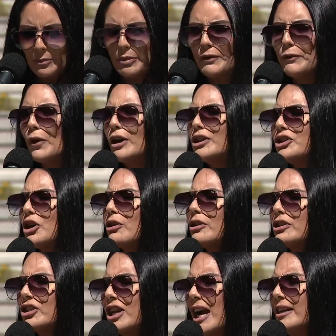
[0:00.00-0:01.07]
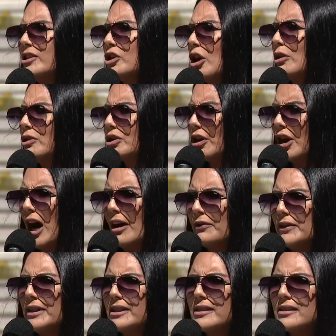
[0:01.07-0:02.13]
Before George Gascon took
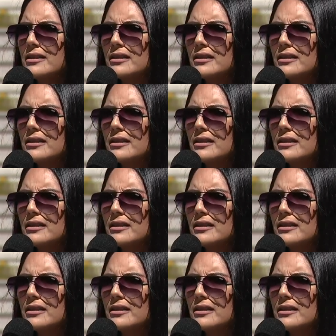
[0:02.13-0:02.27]
office,